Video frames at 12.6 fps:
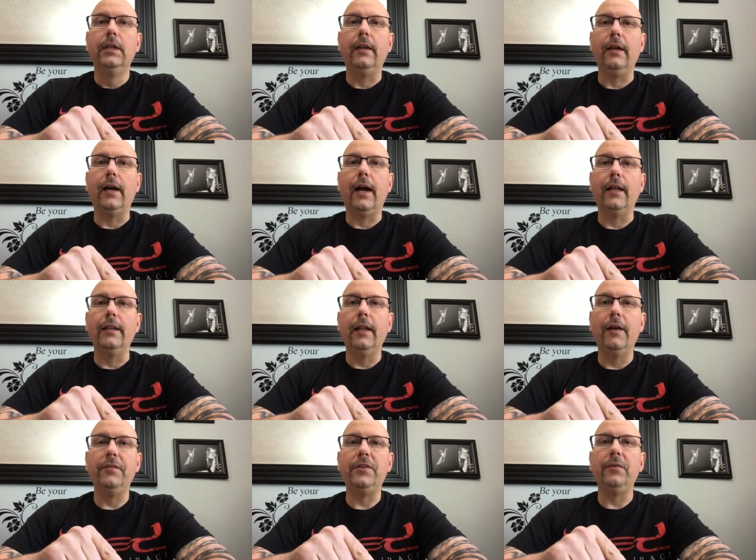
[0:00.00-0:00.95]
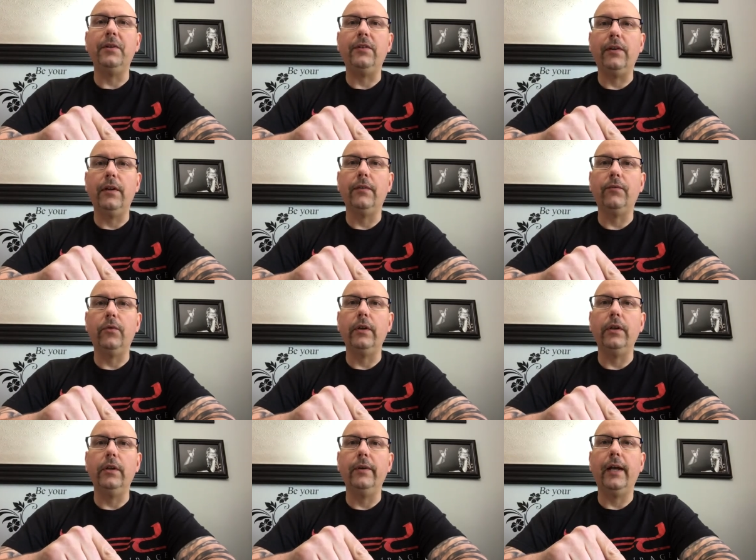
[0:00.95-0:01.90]
that God loves you, He's here for
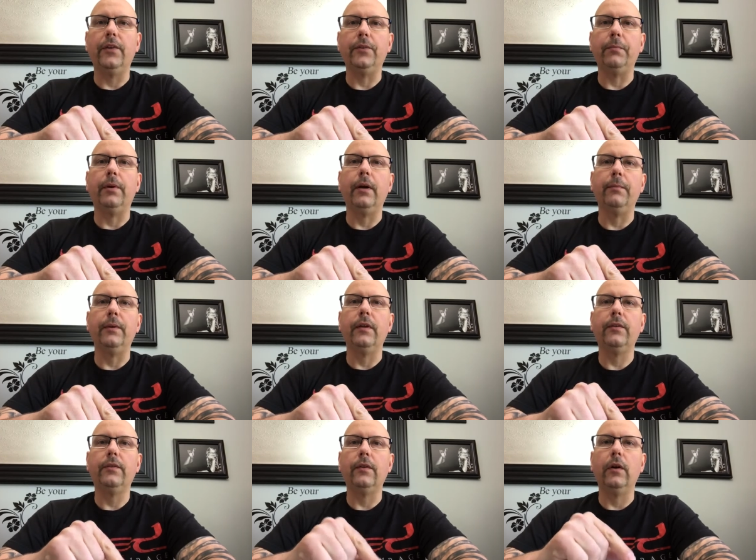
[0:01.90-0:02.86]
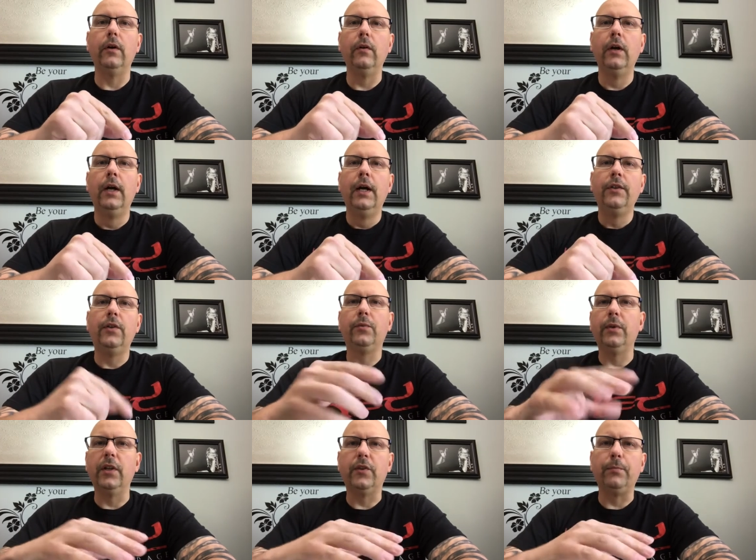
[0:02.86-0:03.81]
you, He has a purpose. So
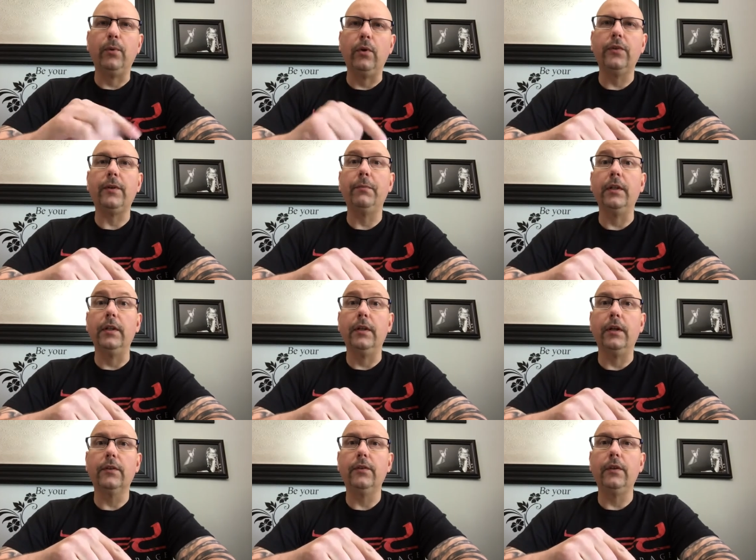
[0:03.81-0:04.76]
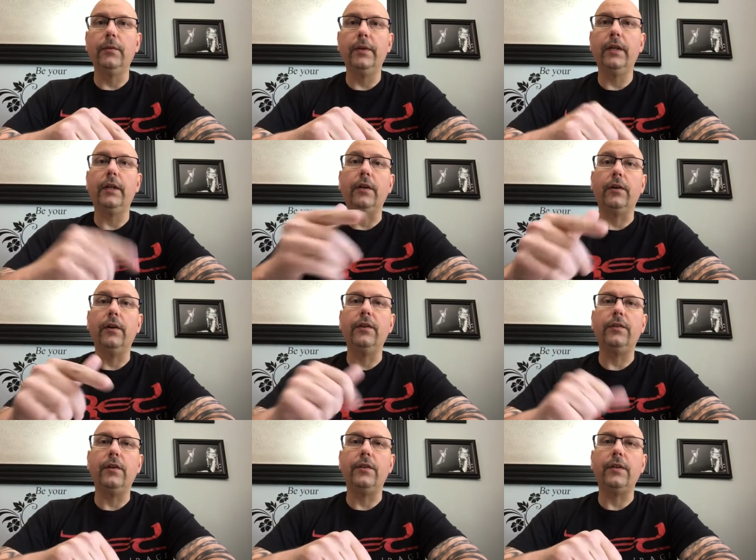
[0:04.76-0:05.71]
just want to explore some of the lyrics a little bit and
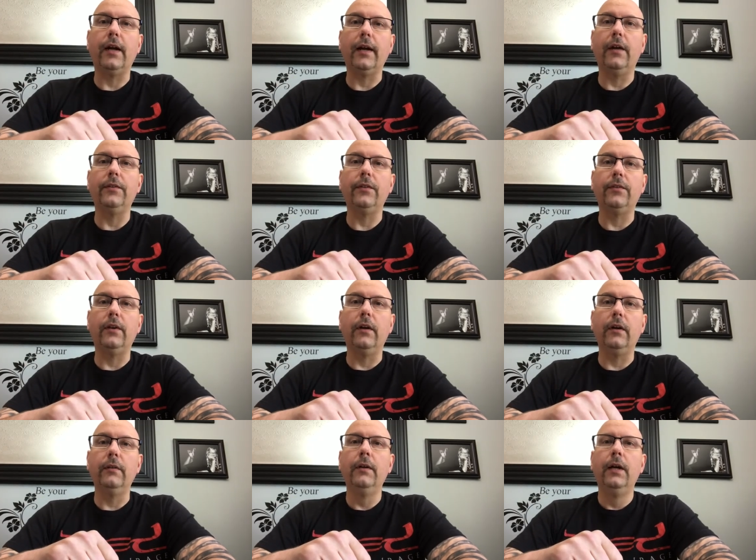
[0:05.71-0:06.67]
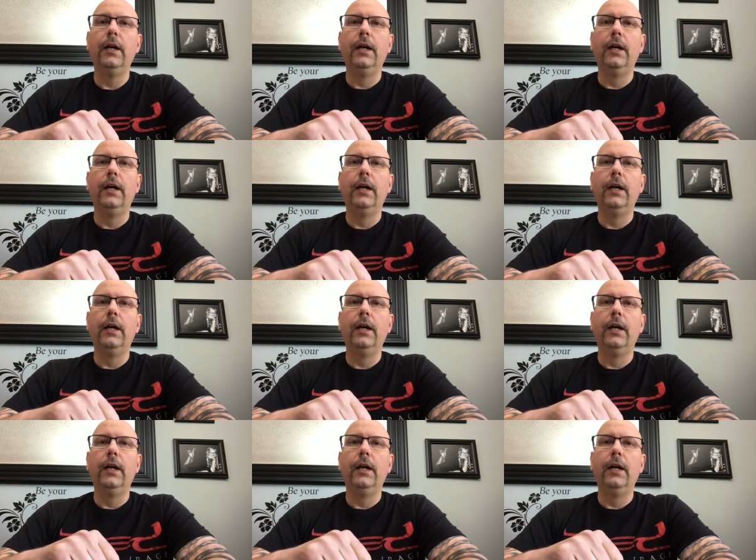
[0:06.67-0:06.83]
encourage you to check out this song.